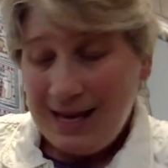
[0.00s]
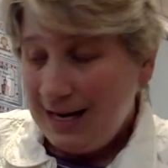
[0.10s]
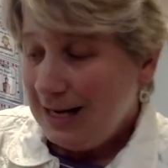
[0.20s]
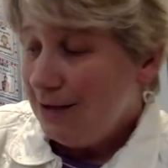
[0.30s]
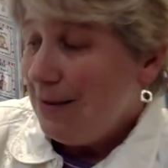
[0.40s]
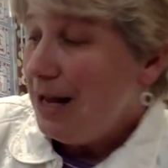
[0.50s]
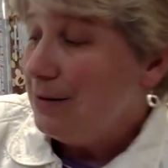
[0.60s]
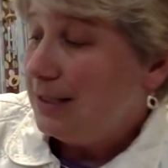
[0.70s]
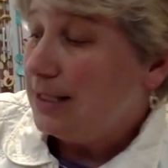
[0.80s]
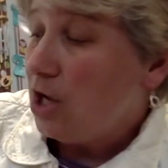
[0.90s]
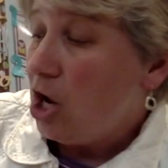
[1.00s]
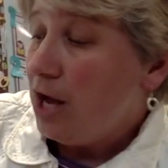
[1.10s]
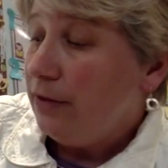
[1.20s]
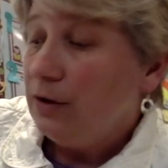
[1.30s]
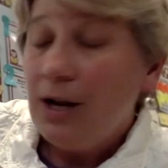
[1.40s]
And at the bottom it says
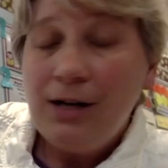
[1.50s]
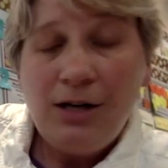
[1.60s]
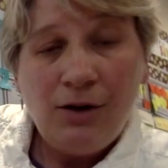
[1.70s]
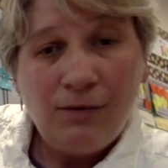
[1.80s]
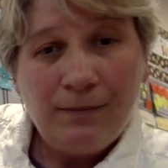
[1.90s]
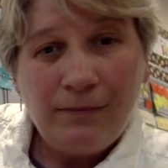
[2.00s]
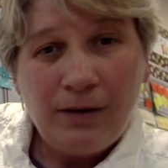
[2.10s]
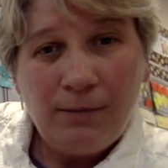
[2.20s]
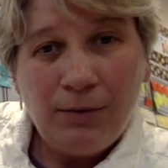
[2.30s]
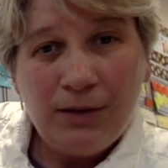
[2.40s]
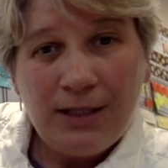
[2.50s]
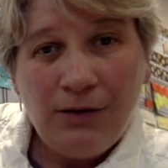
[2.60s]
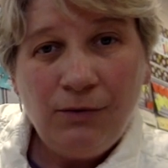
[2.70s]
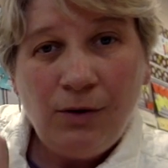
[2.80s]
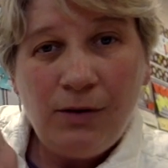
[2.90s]
author unknown. The person
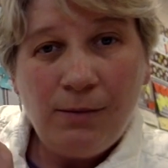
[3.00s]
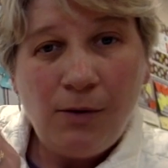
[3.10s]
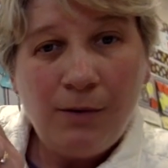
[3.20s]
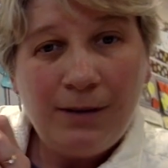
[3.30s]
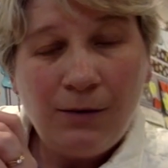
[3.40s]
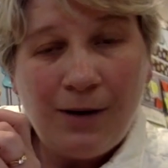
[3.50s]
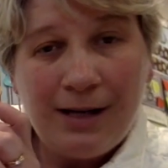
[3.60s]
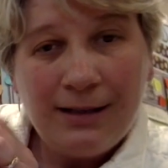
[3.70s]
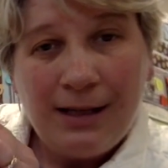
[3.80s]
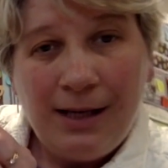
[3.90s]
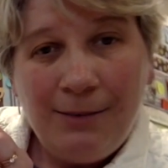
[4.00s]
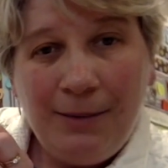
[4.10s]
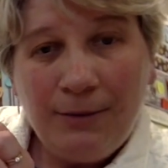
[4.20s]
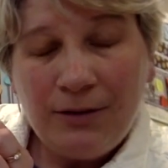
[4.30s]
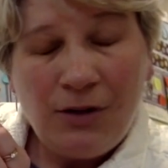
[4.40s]
who wrote the poem didn't want
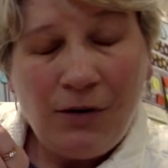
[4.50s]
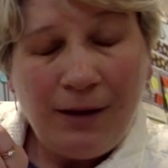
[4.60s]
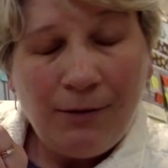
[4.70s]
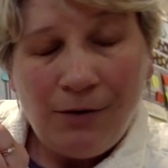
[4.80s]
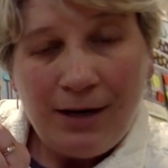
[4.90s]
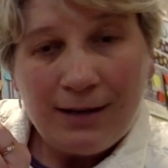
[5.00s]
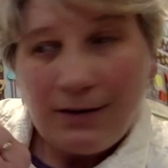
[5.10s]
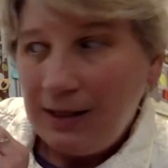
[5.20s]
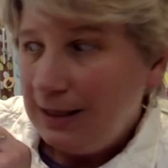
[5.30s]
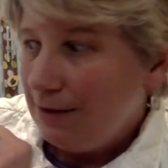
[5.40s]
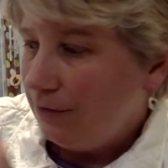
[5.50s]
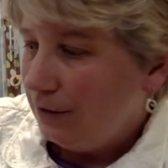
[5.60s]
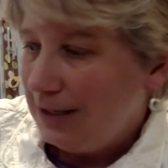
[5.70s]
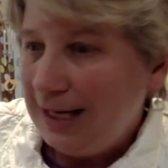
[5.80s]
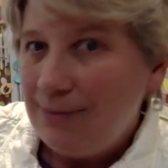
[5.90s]
people to know they wrote it, so they left
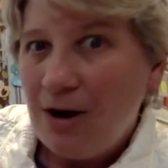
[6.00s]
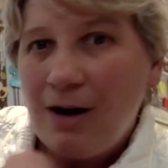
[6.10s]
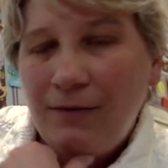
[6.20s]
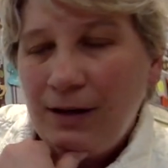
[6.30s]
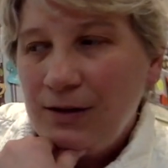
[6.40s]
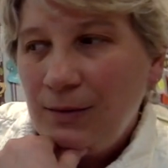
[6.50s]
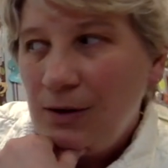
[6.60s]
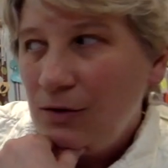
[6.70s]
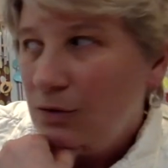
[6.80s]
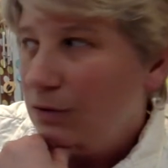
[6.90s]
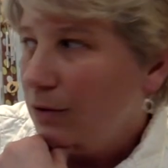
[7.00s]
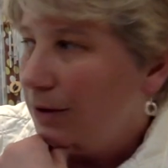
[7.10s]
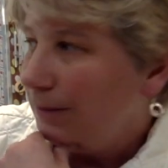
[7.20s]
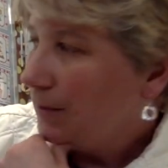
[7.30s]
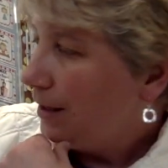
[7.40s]
their name off there, so we don't know who wrote
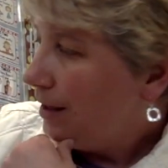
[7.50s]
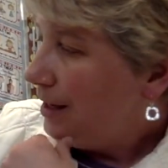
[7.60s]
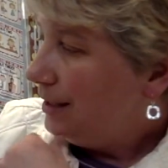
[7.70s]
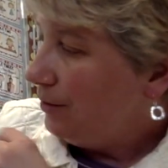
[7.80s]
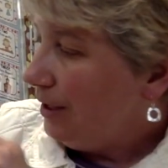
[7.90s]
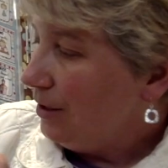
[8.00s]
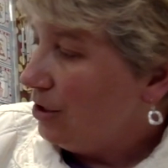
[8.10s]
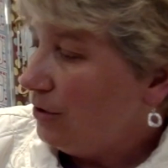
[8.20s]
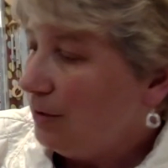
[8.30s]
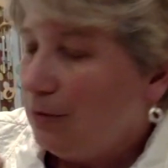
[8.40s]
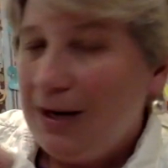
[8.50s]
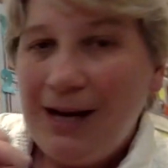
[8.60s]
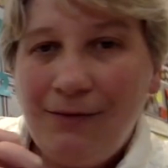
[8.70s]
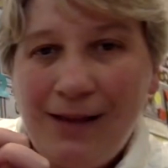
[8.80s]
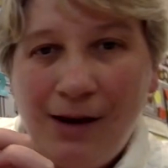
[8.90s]
it. So here it shows a
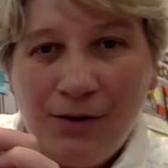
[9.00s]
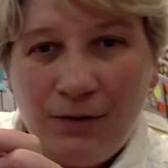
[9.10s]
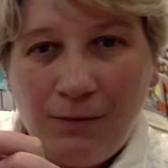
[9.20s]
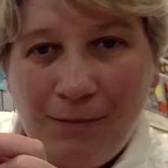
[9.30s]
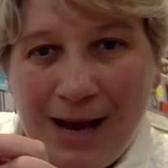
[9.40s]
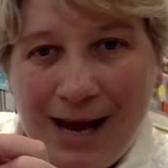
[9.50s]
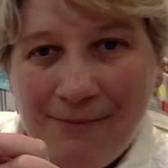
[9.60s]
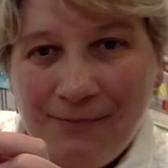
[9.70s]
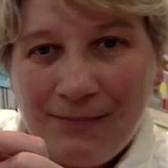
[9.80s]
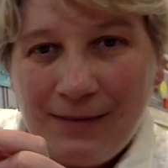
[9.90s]
bouquet of flowers with mom.